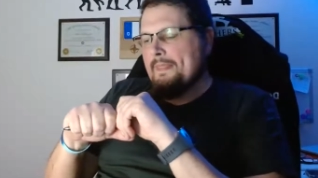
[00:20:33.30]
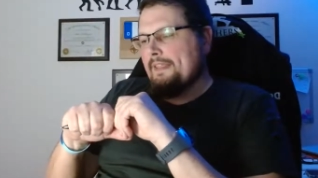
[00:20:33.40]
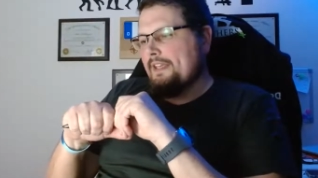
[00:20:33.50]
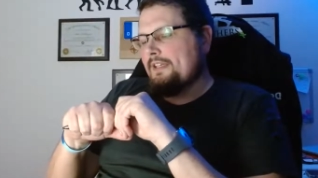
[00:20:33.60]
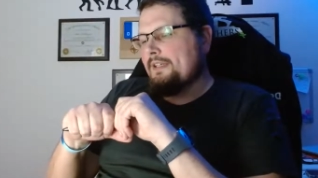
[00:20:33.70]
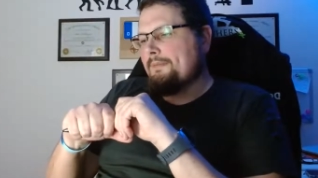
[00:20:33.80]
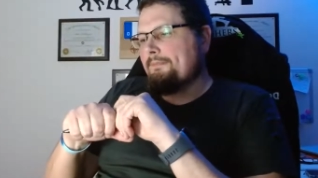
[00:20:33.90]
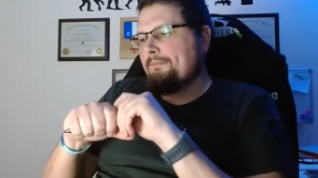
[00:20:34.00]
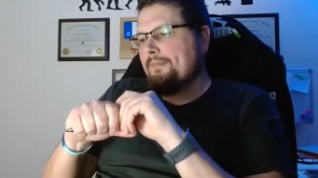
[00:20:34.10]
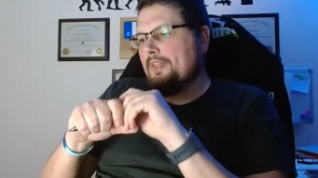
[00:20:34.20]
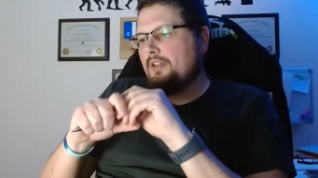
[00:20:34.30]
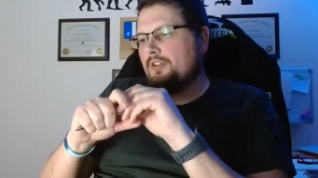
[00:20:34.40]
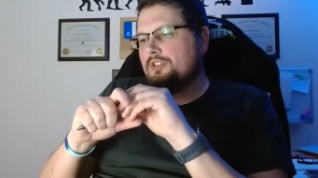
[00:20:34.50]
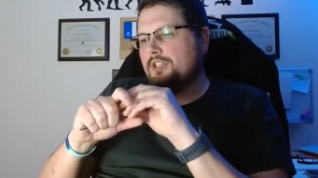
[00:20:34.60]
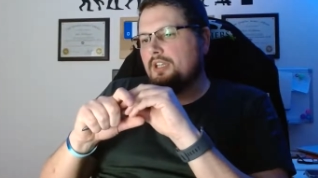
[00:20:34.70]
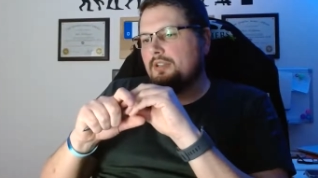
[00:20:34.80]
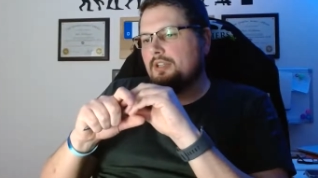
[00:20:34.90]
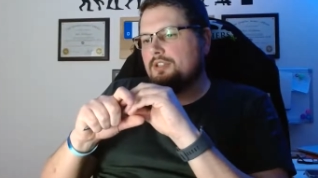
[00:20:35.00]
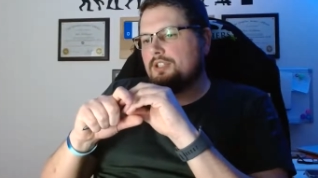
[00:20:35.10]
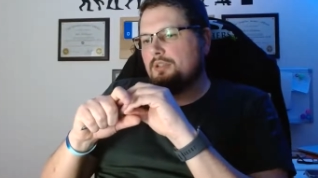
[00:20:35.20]
they say
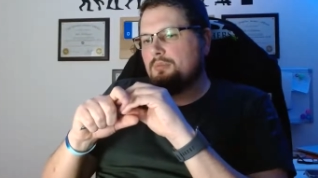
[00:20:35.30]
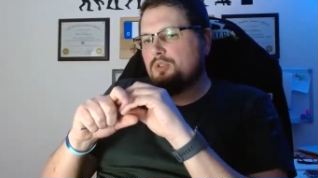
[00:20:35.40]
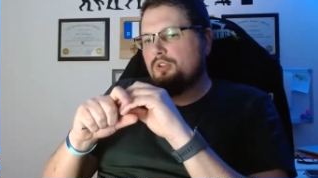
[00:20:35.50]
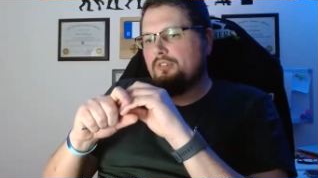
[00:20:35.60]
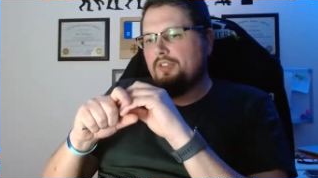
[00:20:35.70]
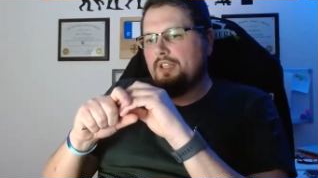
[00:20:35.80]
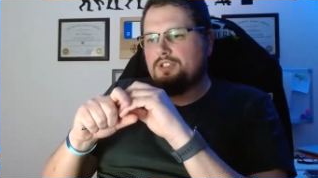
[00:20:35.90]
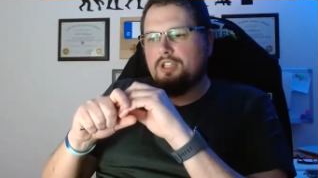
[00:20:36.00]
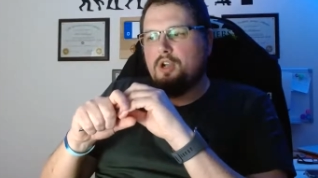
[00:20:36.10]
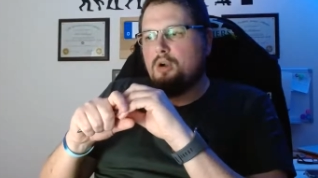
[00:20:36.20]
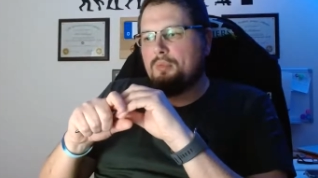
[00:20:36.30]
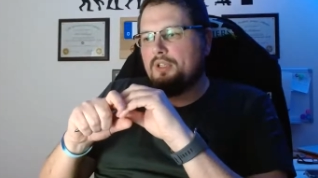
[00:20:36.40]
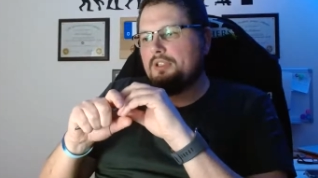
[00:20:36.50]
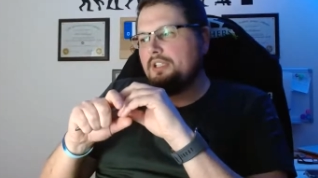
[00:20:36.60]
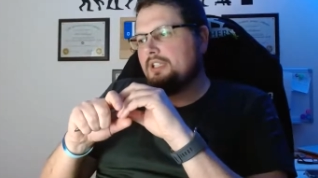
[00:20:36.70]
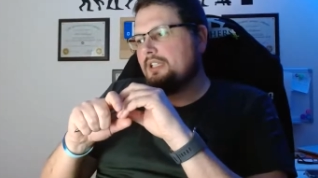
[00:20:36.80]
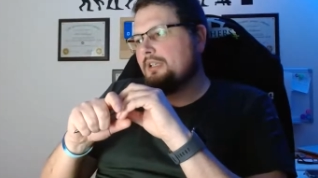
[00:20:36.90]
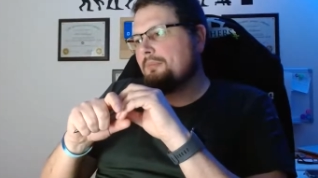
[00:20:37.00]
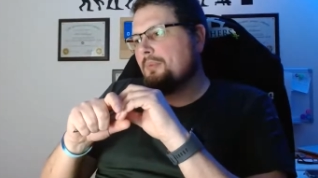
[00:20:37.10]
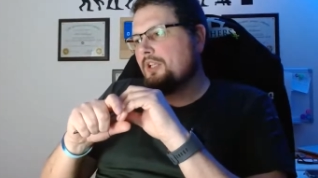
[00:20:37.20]
the same sort of things in common,
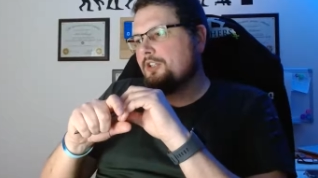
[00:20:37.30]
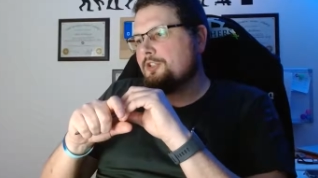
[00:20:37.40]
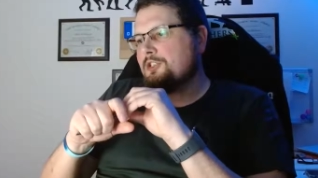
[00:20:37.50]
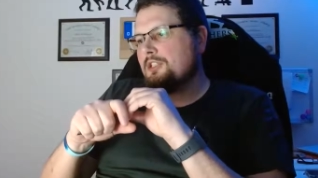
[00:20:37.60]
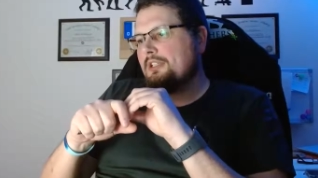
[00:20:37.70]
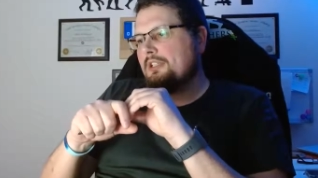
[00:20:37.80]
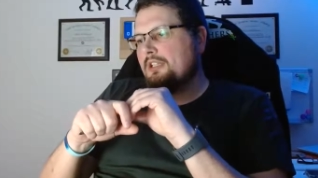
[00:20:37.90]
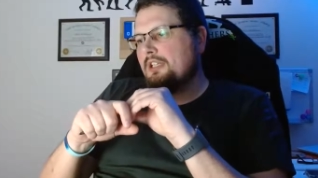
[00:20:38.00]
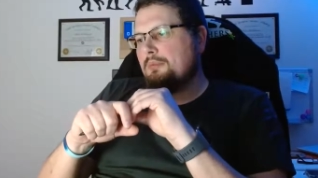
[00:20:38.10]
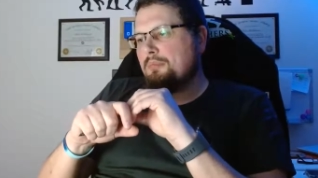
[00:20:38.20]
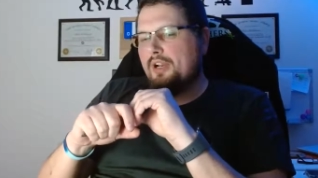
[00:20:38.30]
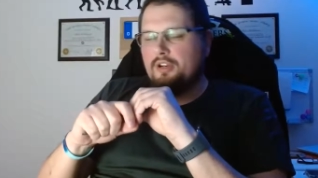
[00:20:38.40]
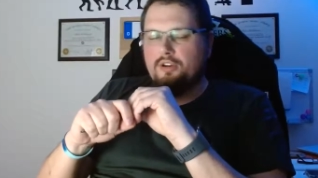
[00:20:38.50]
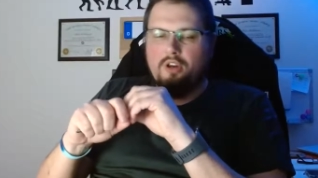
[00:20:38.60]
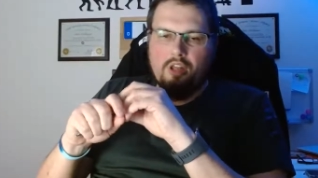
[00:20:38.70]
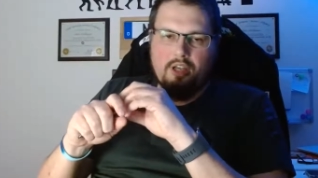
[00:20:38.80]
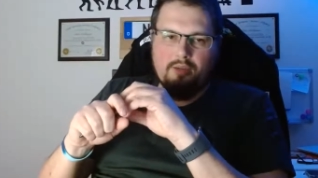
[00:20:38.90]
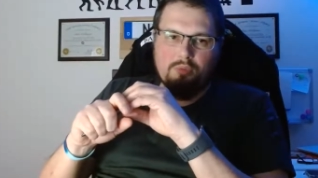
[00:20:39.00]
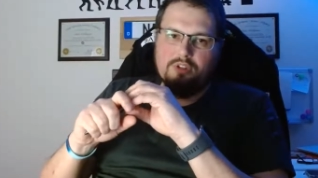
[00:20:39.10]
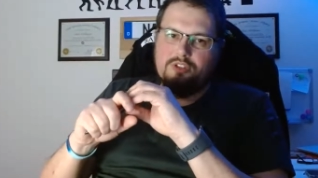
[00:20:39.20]
because a predator online
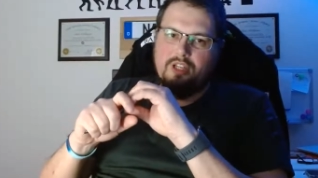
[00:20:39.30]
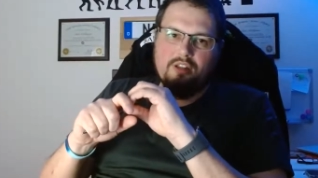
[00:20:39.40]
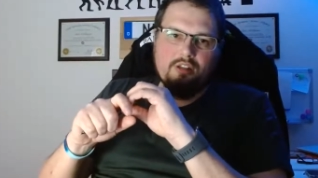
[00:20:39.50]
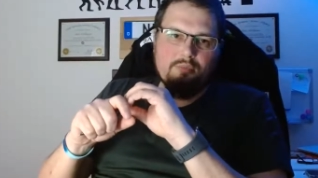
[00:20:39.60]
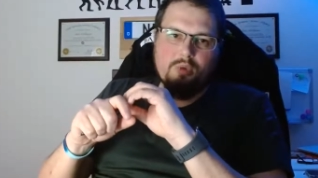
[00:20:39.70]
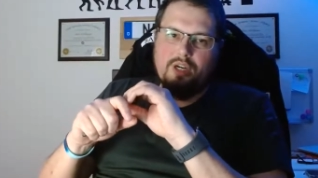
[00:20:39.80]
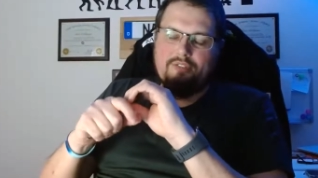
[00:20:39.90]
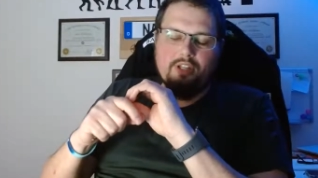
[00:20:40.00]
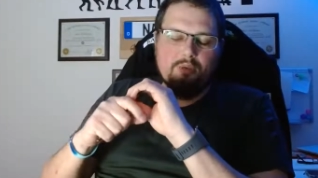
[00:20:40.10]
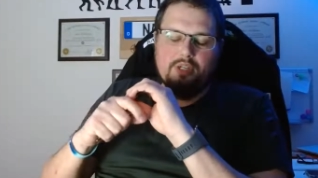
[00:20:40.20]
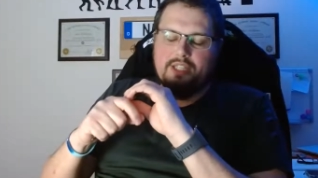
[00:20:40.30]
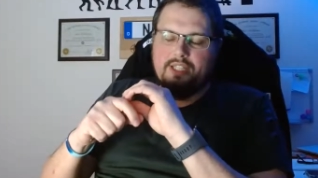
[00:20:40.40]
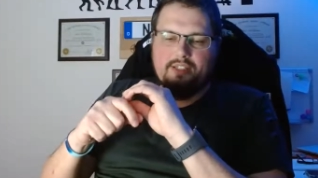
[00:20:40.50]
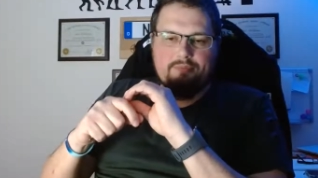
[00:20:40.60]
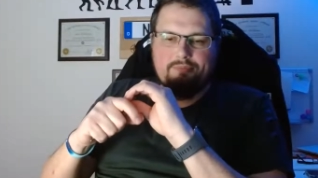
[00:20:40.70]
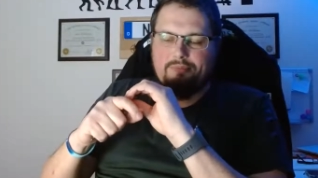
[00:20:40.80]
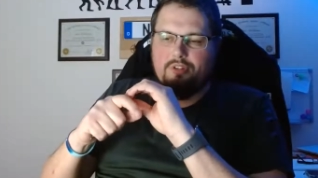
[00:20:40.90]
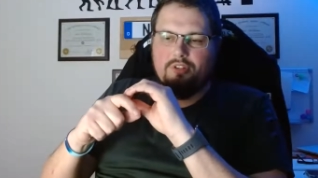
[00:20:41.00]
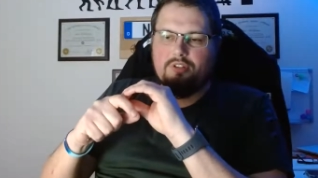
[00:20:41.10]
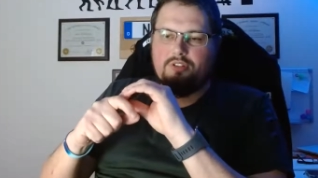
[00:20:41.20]
will tell them whatever they want to hear
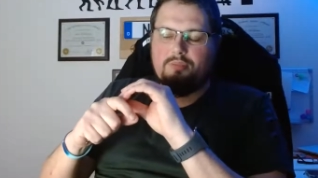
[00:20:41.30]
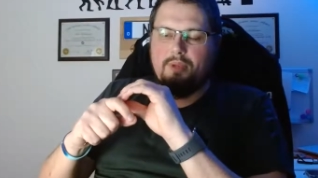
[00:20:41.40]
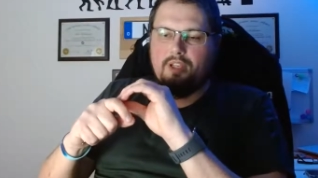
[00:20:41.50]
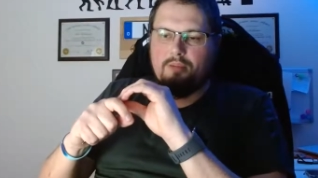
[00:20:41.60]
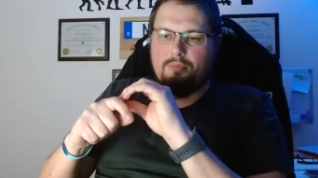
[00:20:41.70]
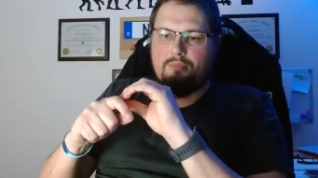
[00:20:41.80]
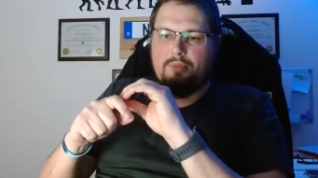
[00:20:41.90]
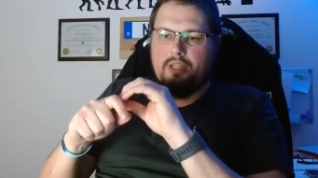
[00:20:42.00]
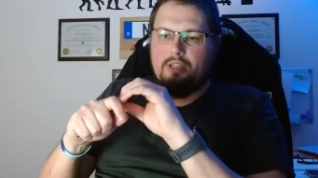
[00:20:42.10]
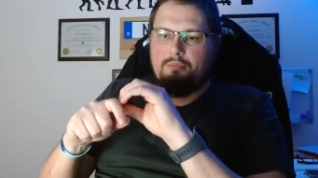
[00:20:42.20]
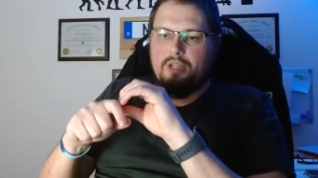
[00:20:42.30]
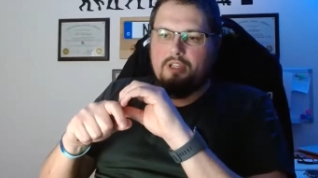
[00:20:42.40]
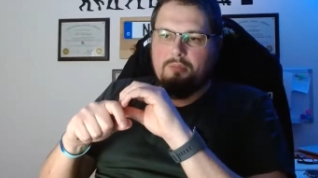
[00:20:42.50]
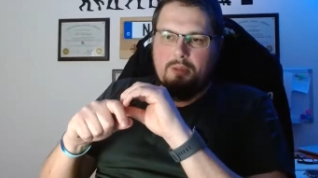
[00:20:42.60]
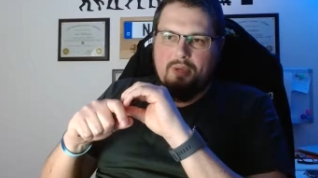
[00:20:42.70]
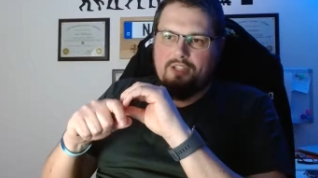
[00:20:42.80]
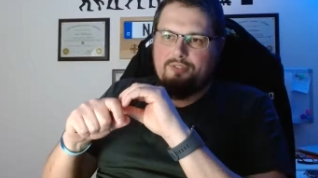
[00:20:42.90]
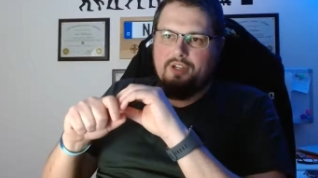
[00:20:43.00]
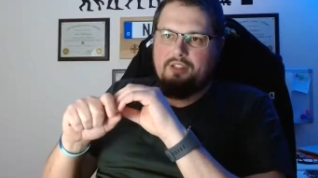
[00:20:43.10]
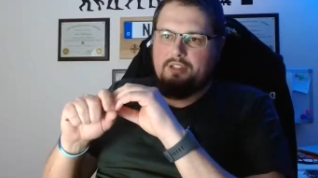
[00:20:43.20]
to make them their best
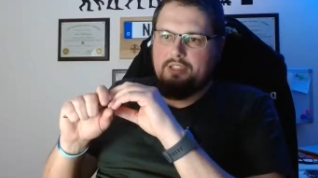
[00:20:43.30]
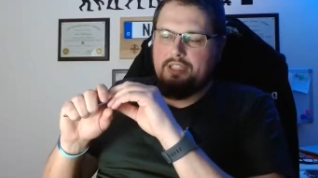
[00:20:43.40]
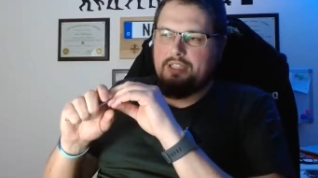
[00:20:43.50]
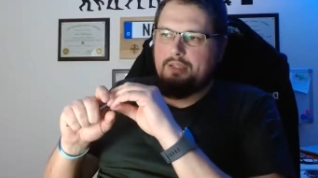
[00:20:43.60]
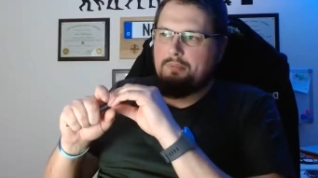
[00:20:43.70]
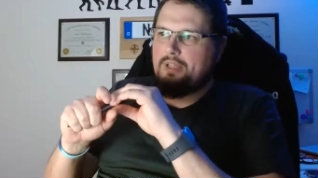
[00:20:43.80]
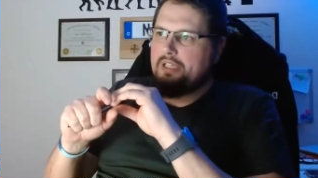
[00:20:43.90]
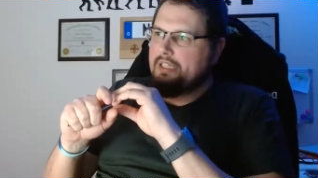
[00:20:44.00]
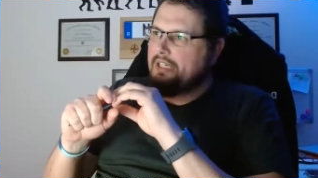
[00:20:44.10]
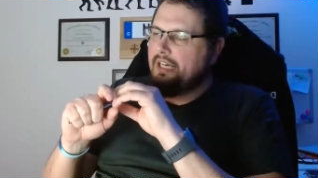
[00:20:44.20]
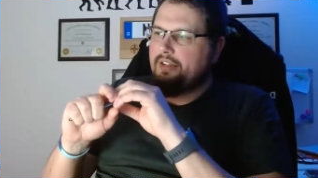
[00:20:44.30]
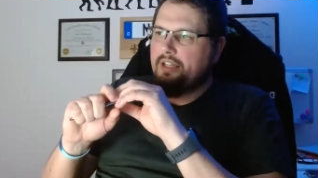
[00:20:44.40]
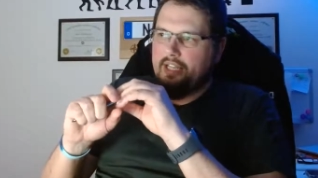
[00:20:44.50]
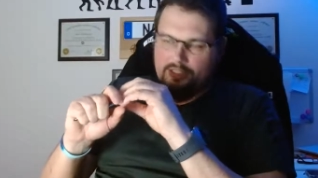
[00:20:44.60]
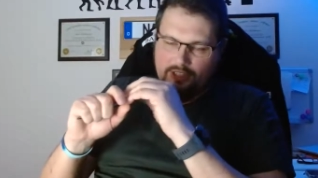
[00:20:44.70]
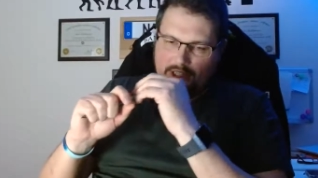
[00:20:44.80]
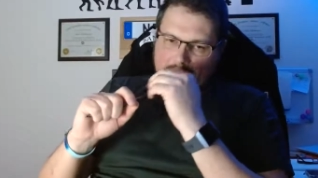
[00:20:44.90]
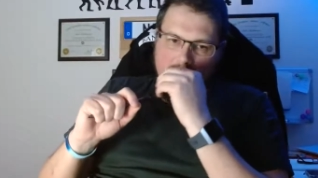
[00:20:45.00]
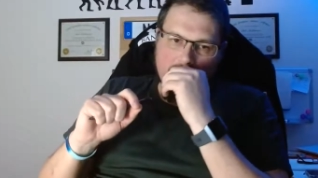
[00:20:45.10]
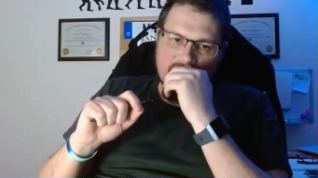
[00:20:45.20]
friend. And then next thing you
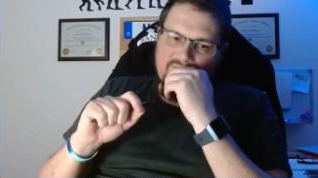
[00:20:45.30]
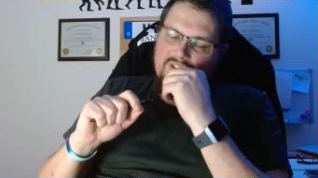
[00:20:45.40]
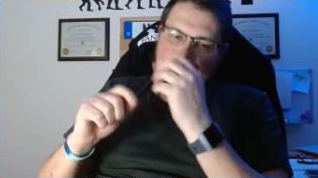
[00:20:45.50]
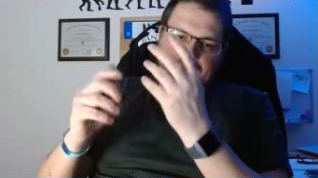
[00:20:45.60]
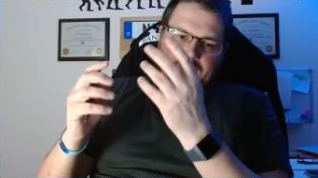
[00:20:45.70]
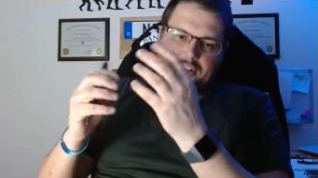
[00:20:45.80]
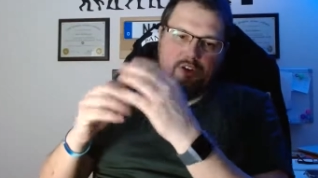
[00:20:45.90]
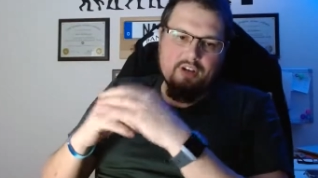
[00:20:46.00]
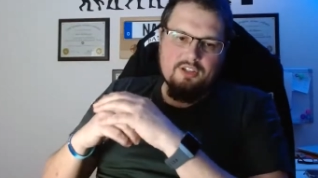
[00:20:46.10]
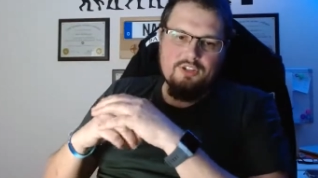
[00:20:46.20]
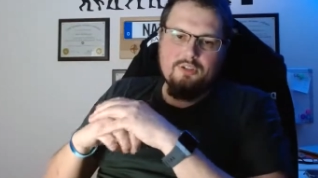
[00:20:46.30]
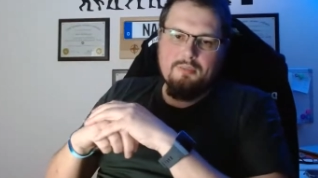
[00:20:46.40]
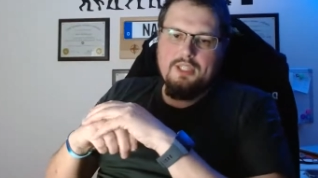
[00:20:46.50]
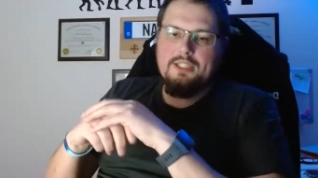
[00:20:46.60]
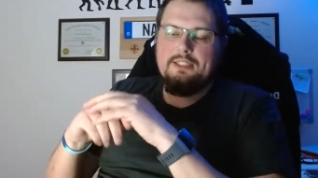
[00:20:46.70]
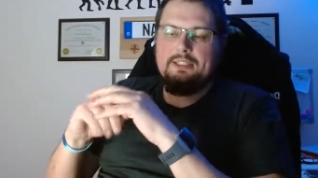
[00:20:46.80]
know, they're arranging to meet,